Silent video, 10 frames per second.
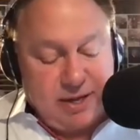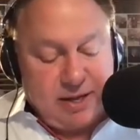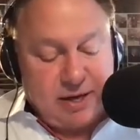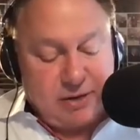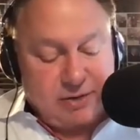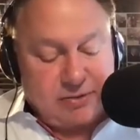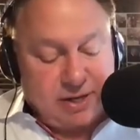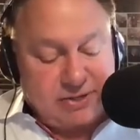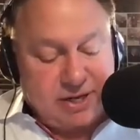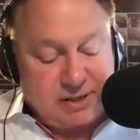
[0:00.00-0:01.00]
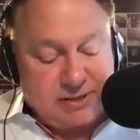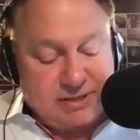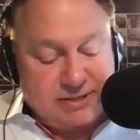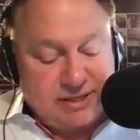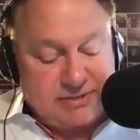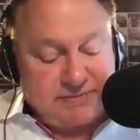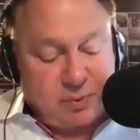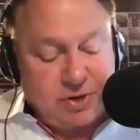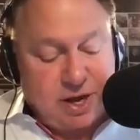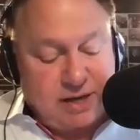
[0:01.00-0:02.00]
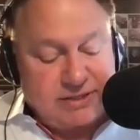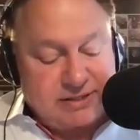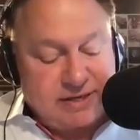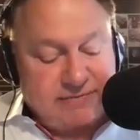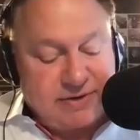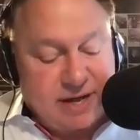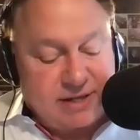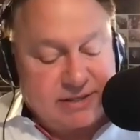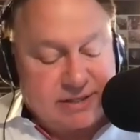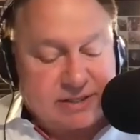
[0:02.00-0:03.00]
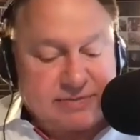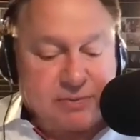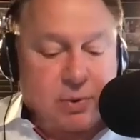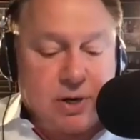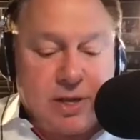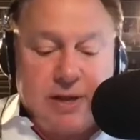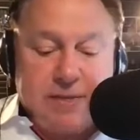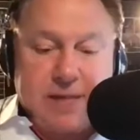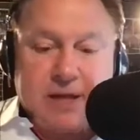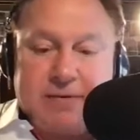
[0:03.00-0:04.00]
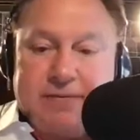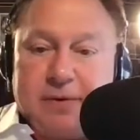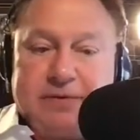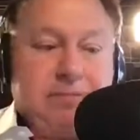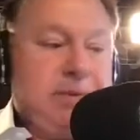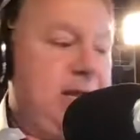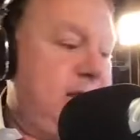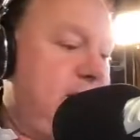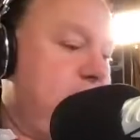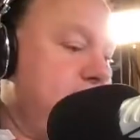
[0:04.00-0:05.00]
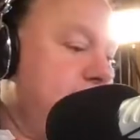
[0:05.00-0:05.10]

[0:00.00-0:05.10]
and her direct cell is 649-7964. Thank you, folks, for being here.